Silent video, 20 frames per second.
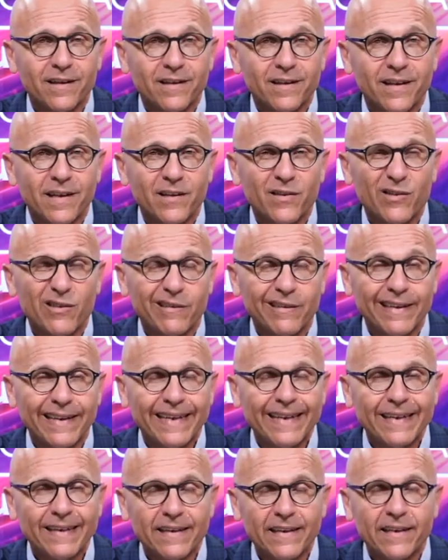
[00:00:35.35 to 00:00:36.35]
that's
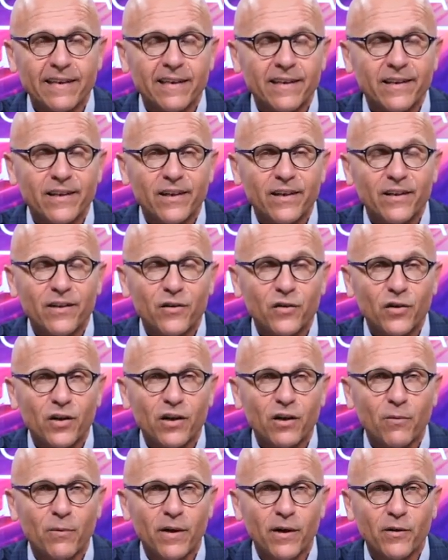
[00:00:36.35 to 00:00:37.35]
likely to
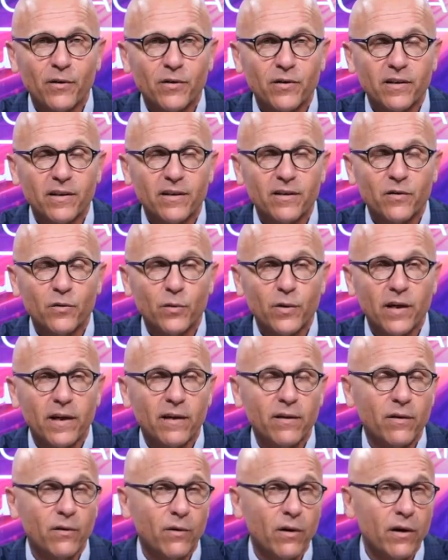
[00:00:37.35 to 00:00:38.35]
come out this
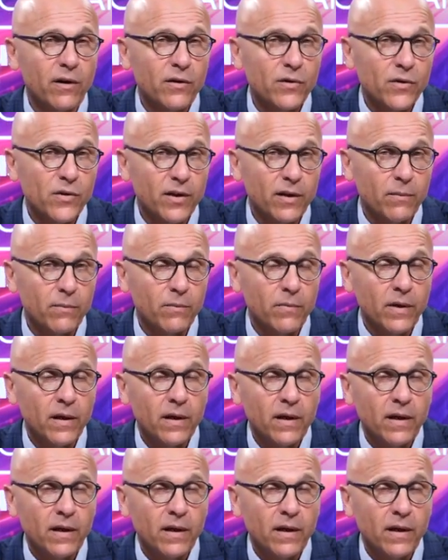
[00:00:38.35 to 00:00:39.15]
weekend. There are some